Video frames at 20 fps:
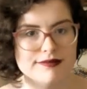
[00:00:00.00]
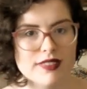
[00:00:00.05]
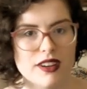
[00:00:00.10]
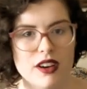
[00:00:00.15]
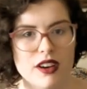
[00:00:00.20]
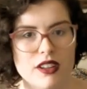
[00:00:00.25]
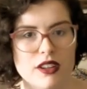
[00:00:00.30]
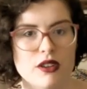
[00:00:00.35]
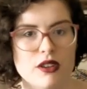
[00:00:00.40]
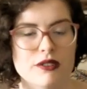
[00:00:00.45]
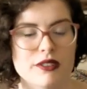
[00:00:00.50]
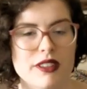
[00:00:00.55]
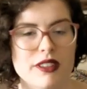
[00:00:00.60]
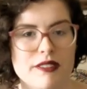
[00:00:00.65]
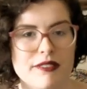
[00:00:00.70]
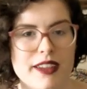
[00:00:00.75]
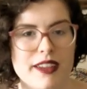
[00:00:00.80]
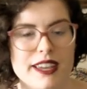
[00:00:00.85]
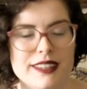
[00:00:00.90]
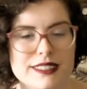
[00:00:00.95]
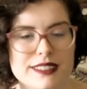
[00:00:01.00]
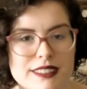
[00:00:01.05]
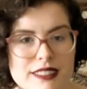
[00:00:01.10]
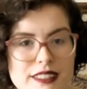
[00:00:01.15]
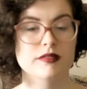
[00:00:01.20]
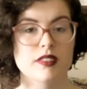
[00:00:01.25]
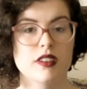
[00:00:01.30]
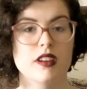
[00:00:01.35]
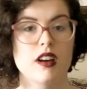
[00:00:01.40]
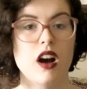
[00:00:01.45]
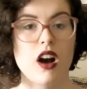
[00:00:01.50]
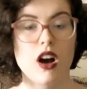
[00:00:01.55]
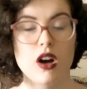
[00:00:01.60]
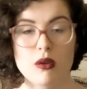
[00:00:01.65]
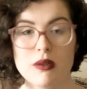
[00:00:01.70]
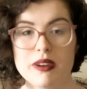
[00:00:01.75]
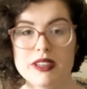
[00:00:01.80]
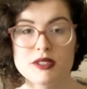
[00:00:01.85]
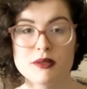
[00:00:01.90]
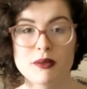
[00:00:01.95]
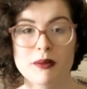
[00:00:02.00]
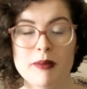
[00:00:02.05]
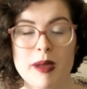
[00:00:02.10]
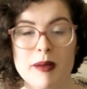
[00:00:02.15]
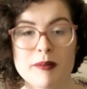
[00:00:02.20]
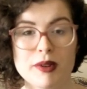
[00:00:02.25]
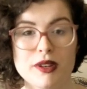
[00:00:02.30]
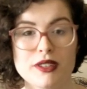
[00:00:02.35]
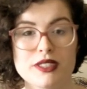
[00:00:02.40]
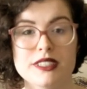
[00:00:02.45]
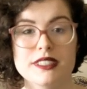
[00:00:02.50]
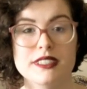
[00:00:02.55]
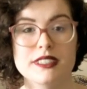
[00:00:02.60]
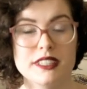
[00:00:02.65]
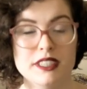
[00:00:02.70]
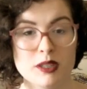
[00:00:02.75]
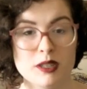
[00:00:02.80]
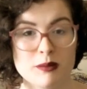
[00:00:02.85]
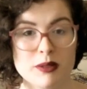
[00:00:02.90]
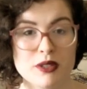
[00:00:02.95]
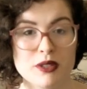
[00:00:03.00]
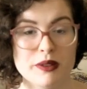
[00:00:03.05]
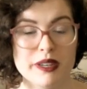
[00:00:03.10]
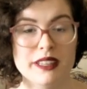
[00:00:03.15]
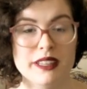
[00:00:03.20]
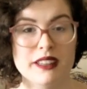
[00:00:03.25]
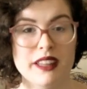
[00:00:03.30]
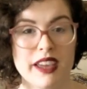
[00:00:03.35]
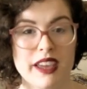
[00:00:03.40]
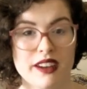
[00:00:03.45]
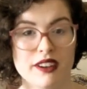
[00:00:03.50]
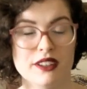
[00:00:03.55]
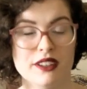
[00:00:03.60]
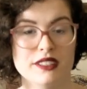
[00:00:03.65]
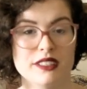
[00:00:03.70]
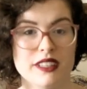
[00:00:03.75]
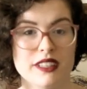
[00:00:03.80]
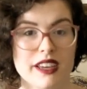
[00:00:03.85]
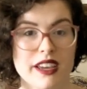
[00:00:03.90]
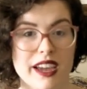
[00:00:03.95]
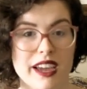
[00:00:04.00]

all over the face. Always remember to seal between layers,